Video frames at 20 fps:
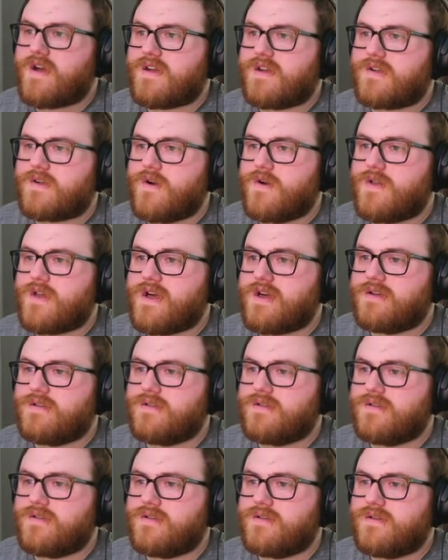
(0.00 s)
Cola.
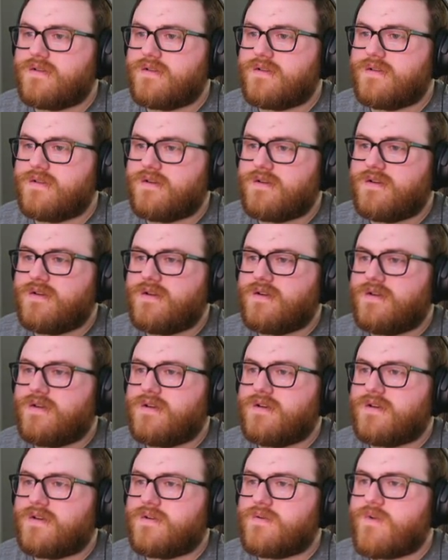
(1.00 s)

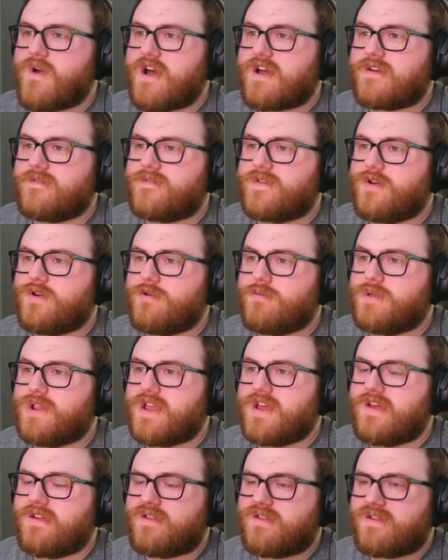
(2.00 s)
Rocket fuel,
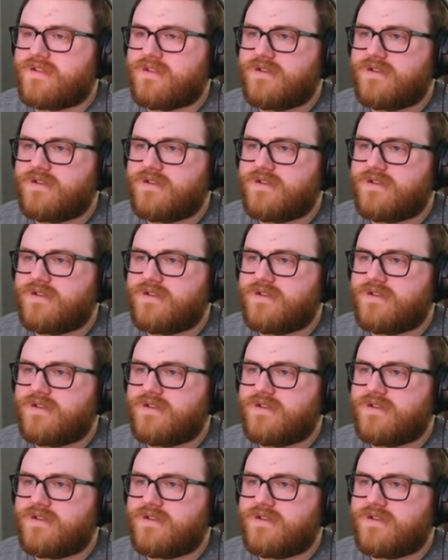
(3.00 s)
please.